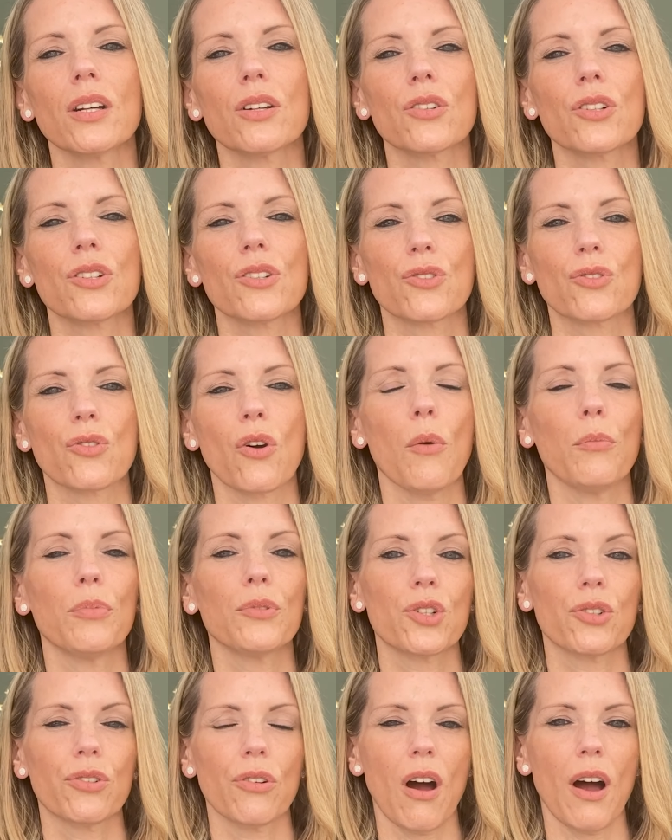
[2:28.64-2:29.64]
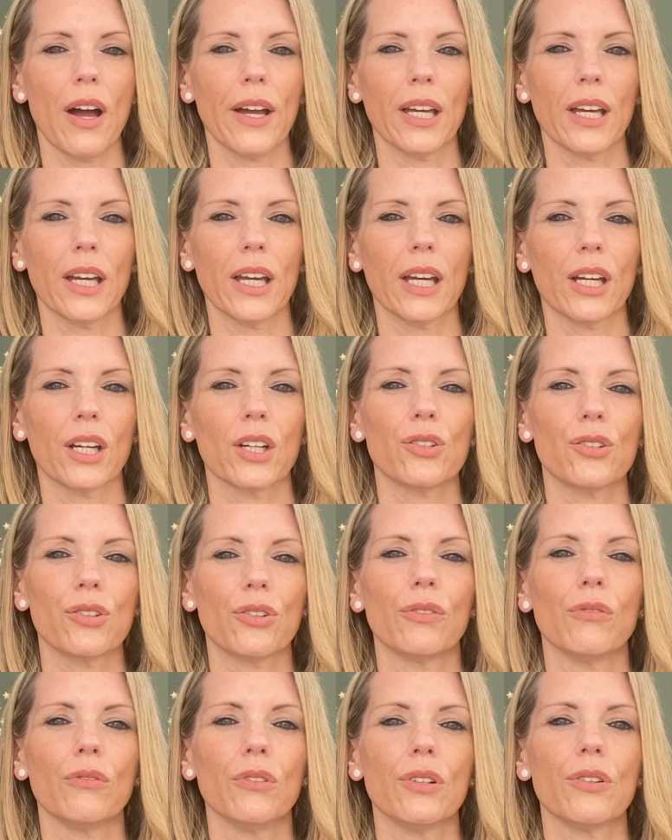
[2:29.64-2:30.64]
Stop trying
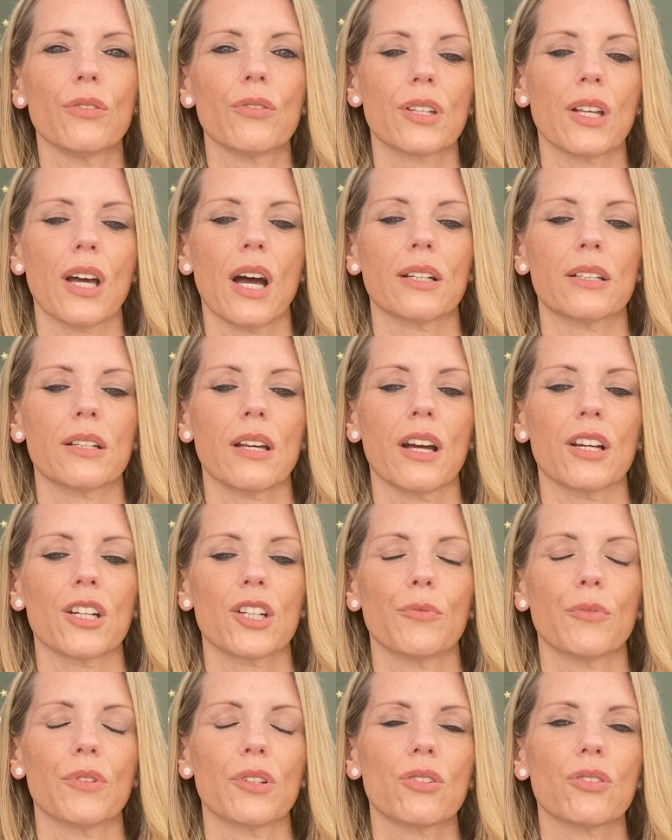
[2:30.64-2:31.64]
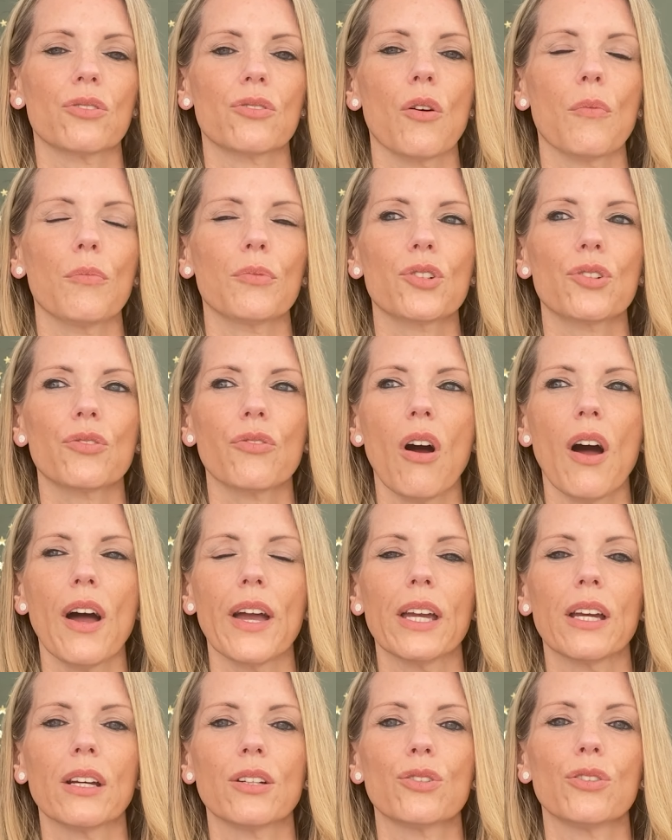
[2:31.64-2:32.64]
to lose that attachment. Stop
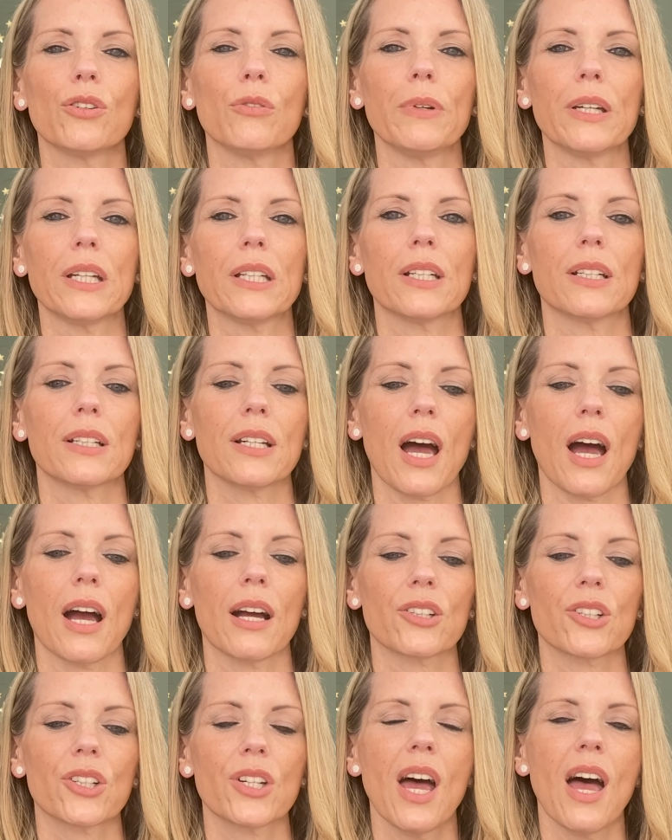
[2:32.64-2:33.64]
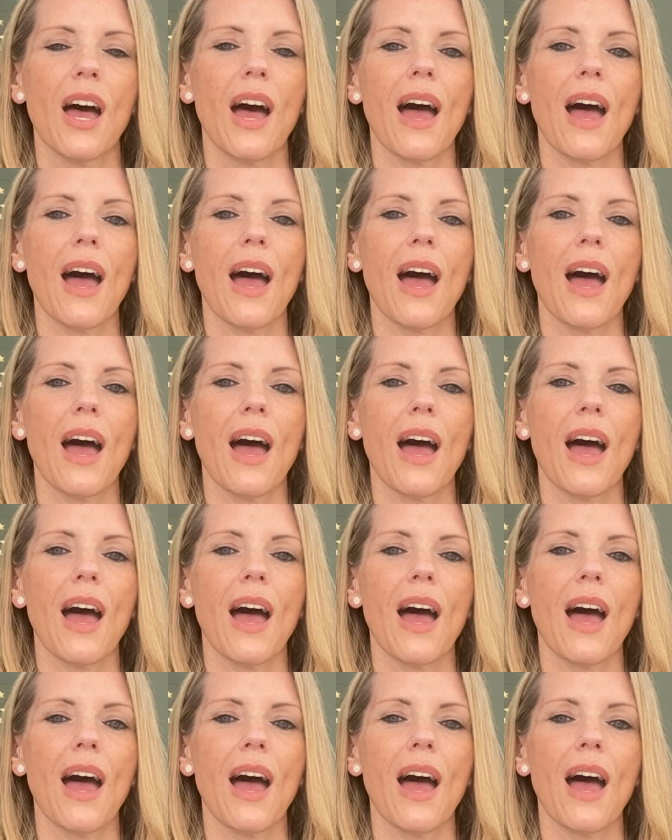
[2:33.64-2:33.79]
trying to be detached.